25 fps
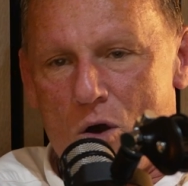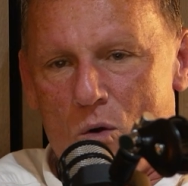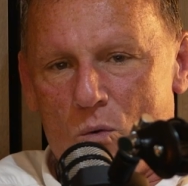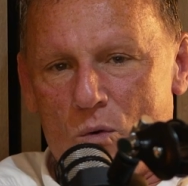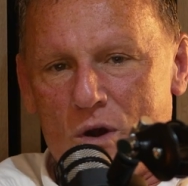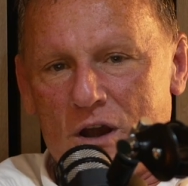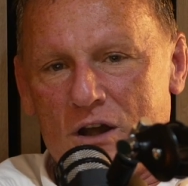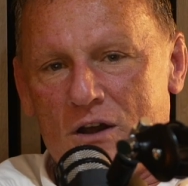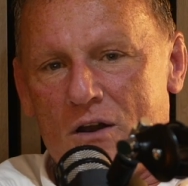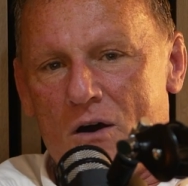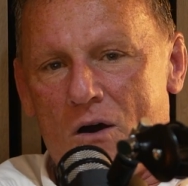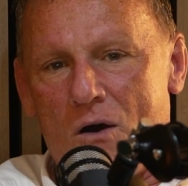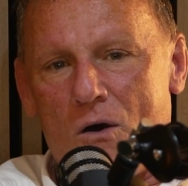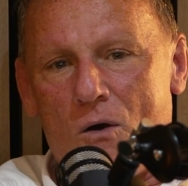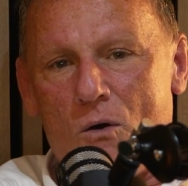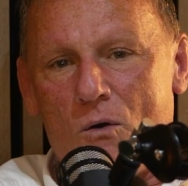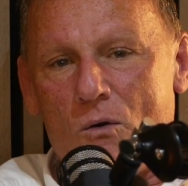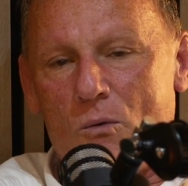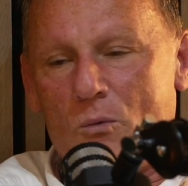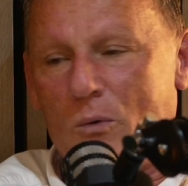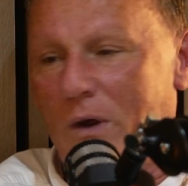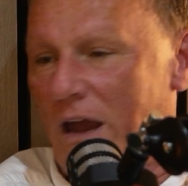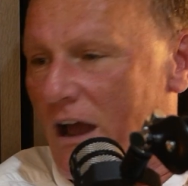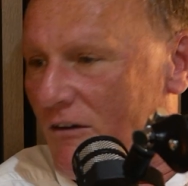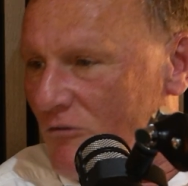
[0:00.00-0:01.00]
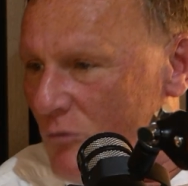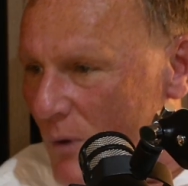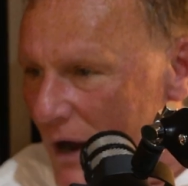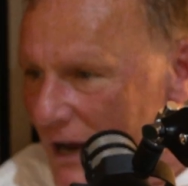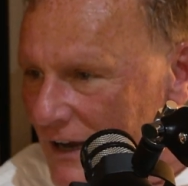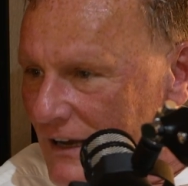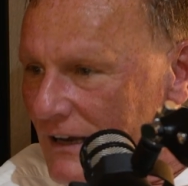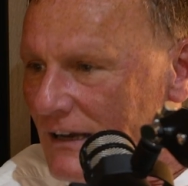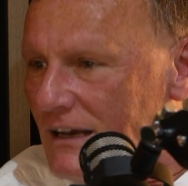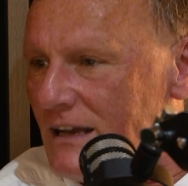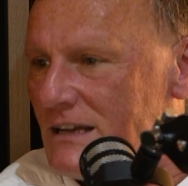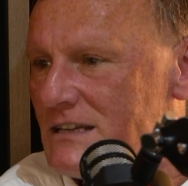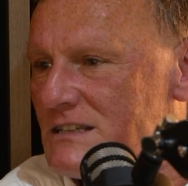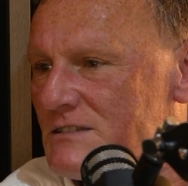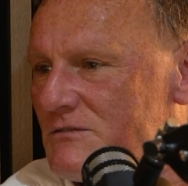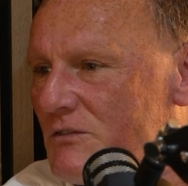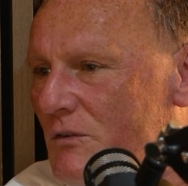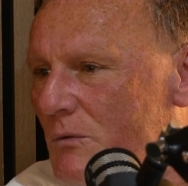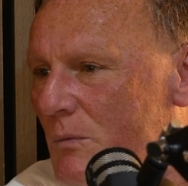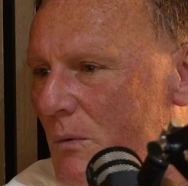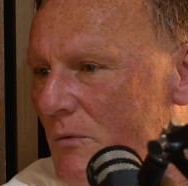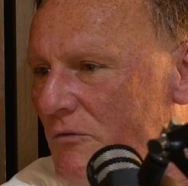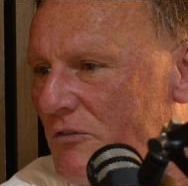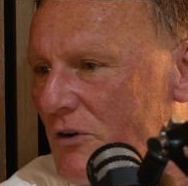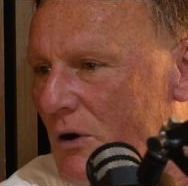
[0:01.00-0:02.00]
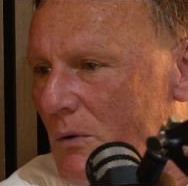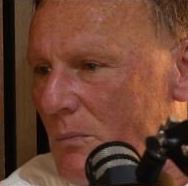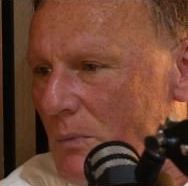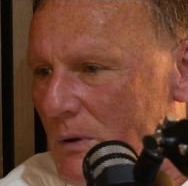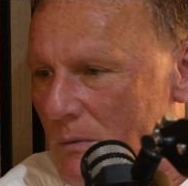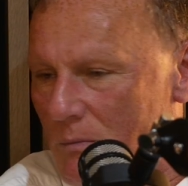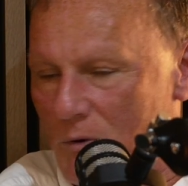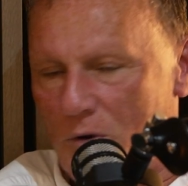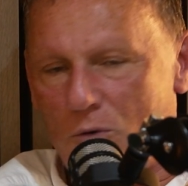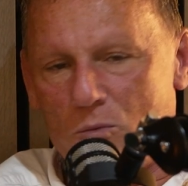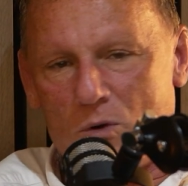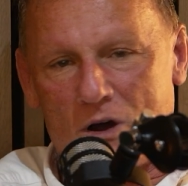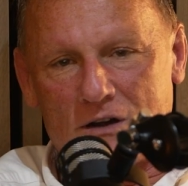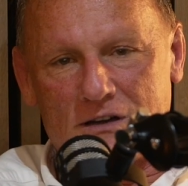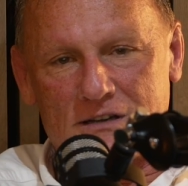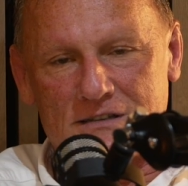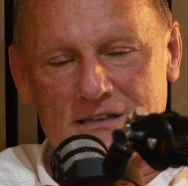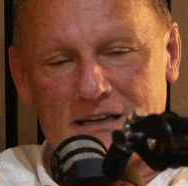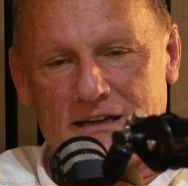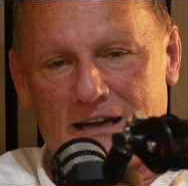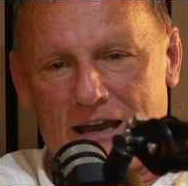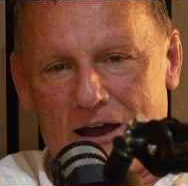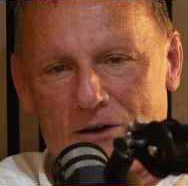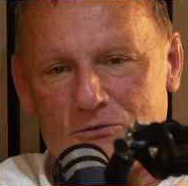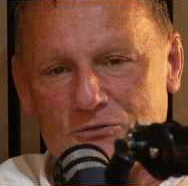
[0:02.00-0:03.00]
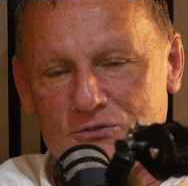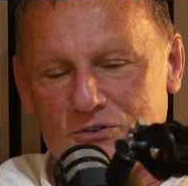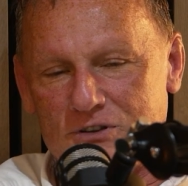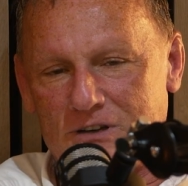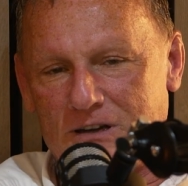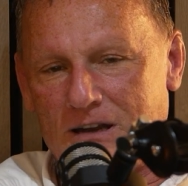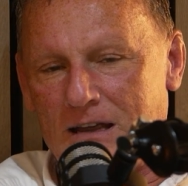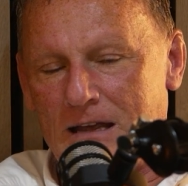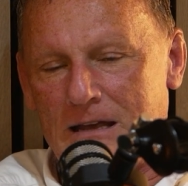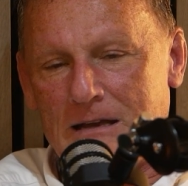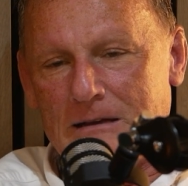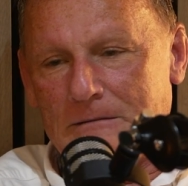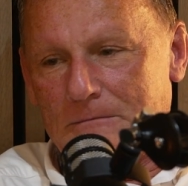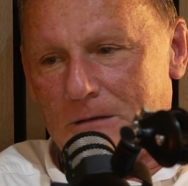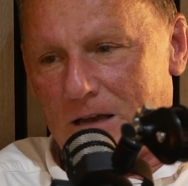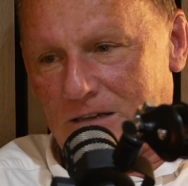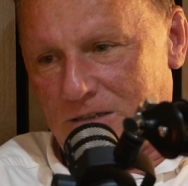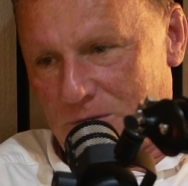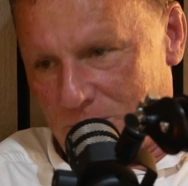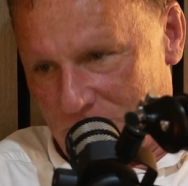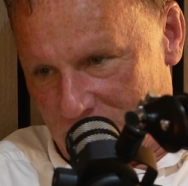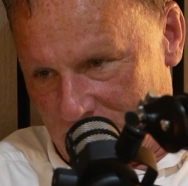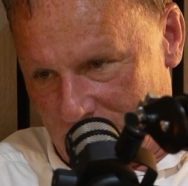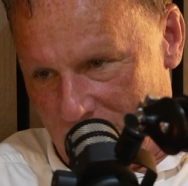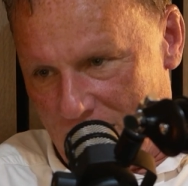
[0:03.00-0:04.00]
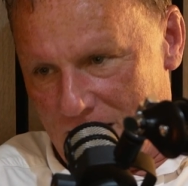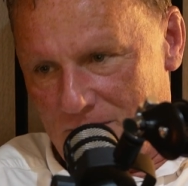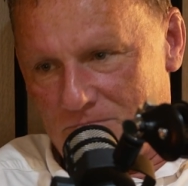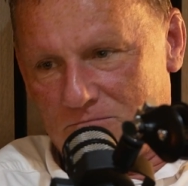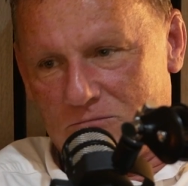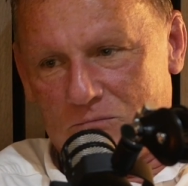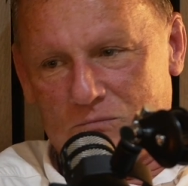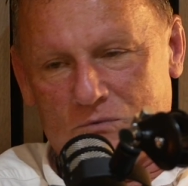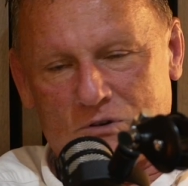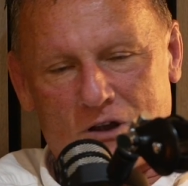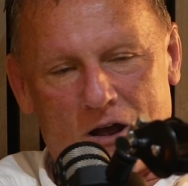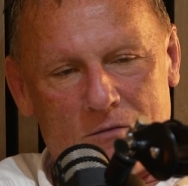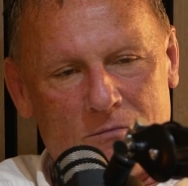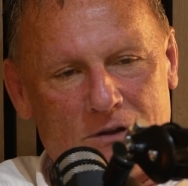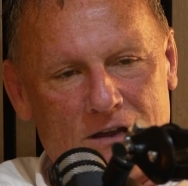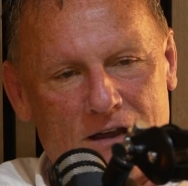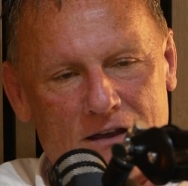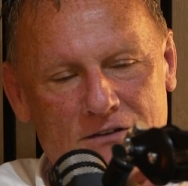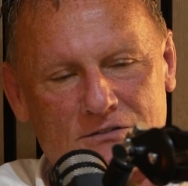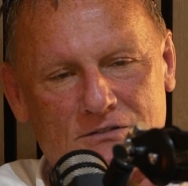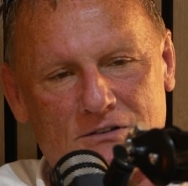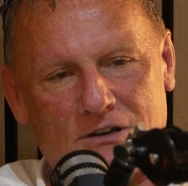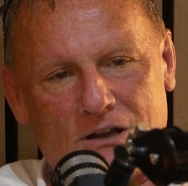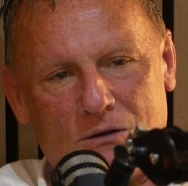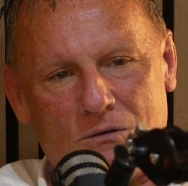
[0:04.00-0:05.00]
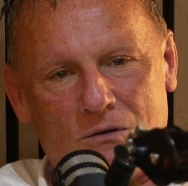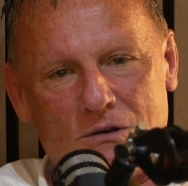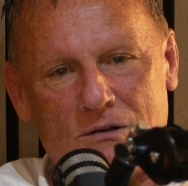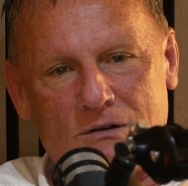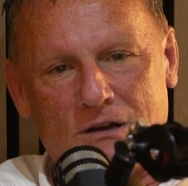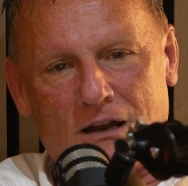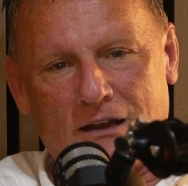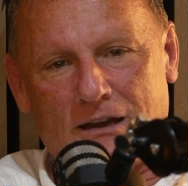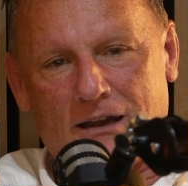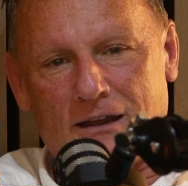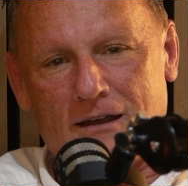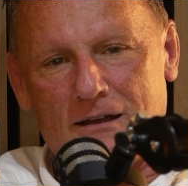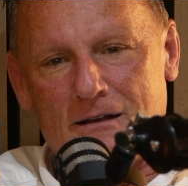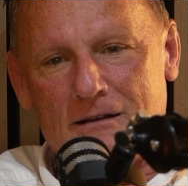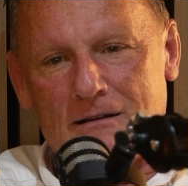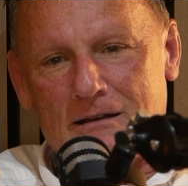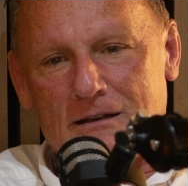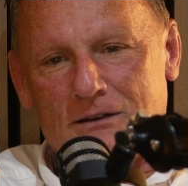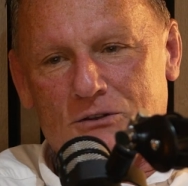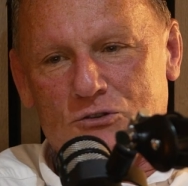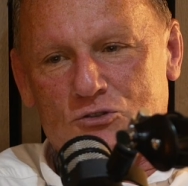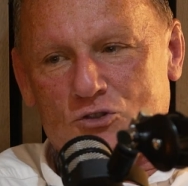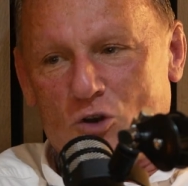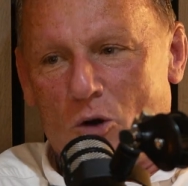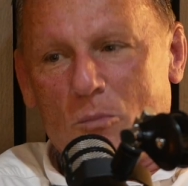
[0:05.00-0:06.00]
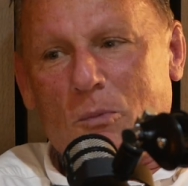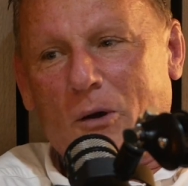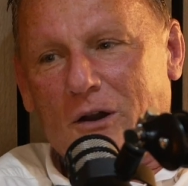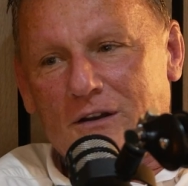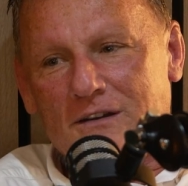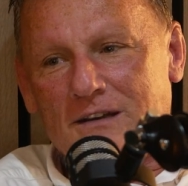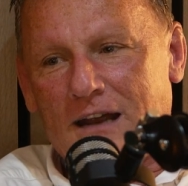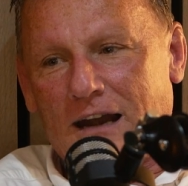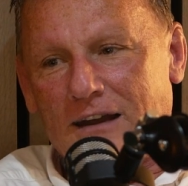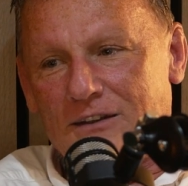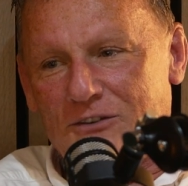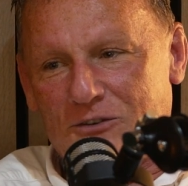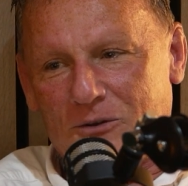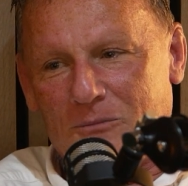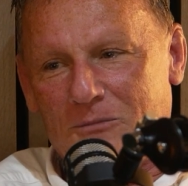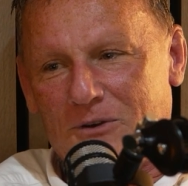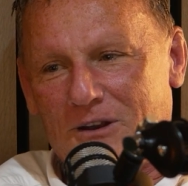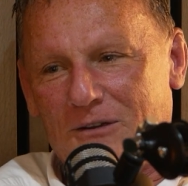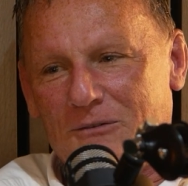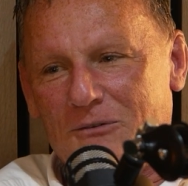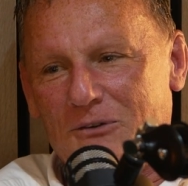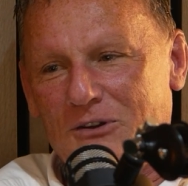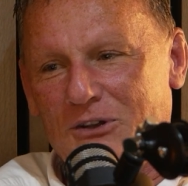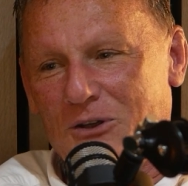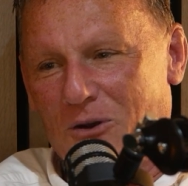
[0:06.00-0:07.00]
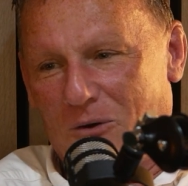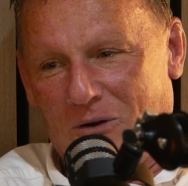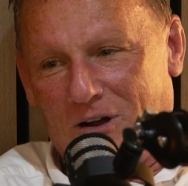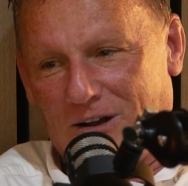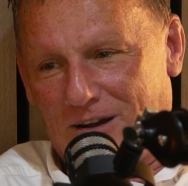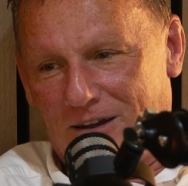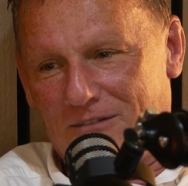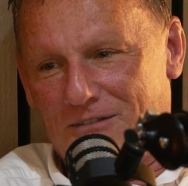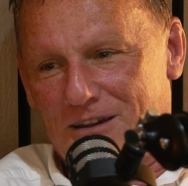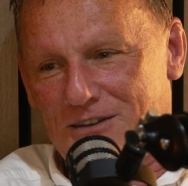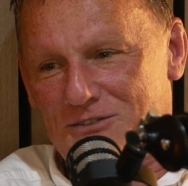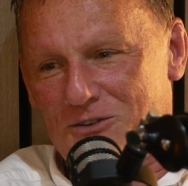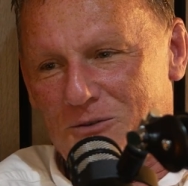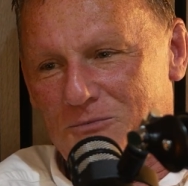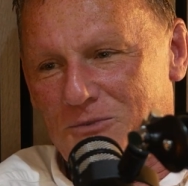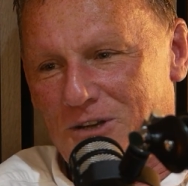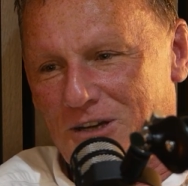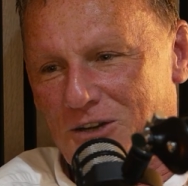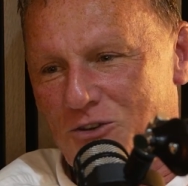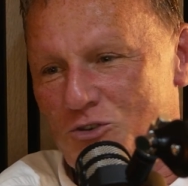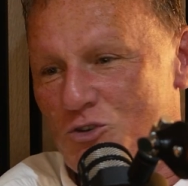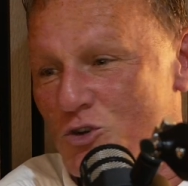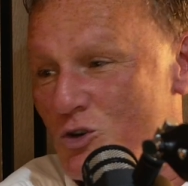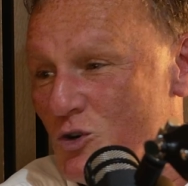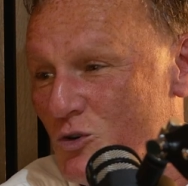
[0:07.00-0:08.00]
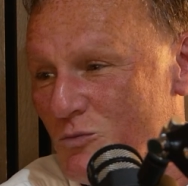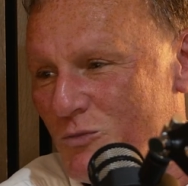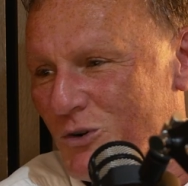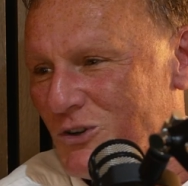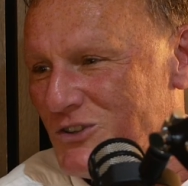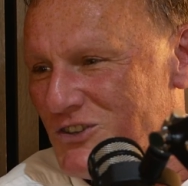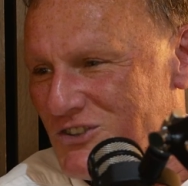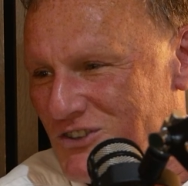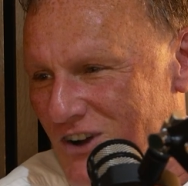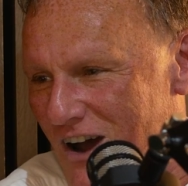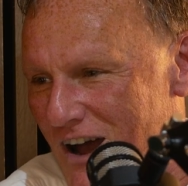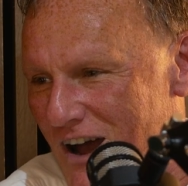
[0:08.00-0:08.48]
We know we have waiting lists for people who want to see counsellors. And as I was saying, Tommy, yesterday, like, there's no point in telling somebody, I'll give you something in 2 months'